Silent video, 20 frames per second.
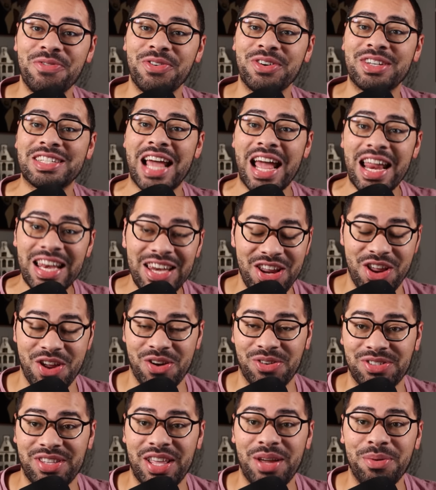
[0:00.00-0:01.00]
for 10
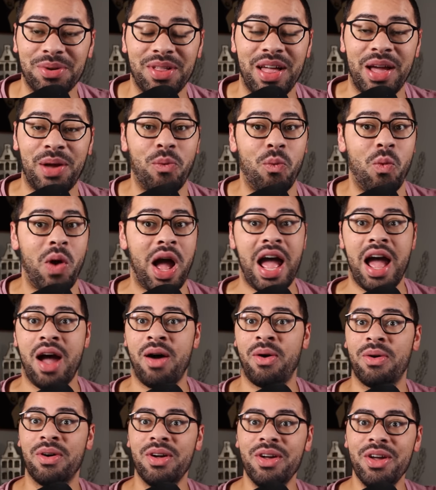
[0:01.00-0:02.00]
years, they were like,
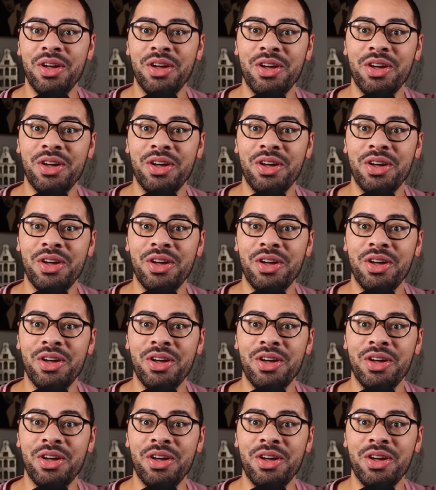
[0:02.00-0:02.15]
wow,